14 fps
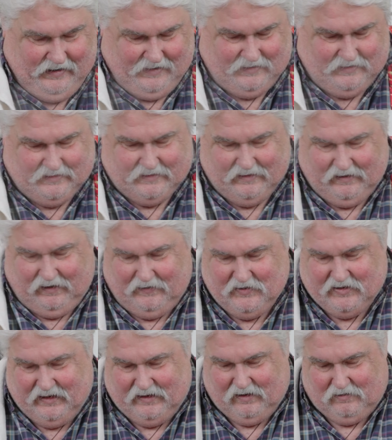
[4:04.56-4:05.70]
is I've
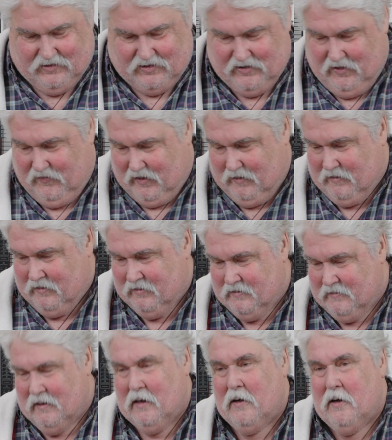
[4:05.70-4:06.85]
said I'll serve a
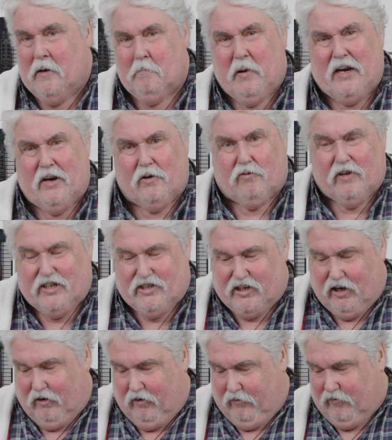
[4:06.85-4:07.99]
Pinot
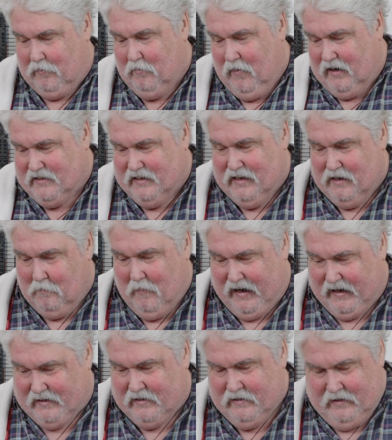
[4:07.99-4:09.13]
Grigio from my dear
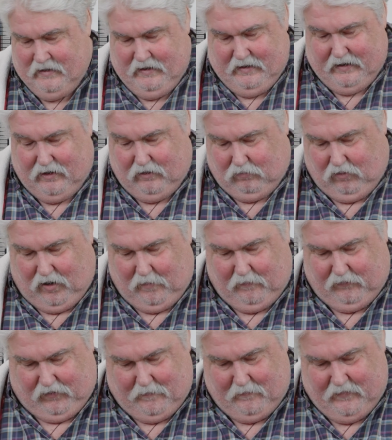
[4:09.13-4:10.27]
mate Neil Robb
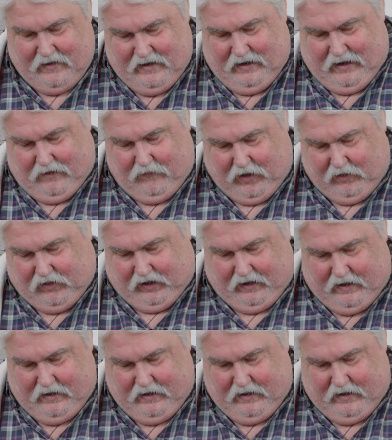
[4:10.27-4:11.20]
from Avoca,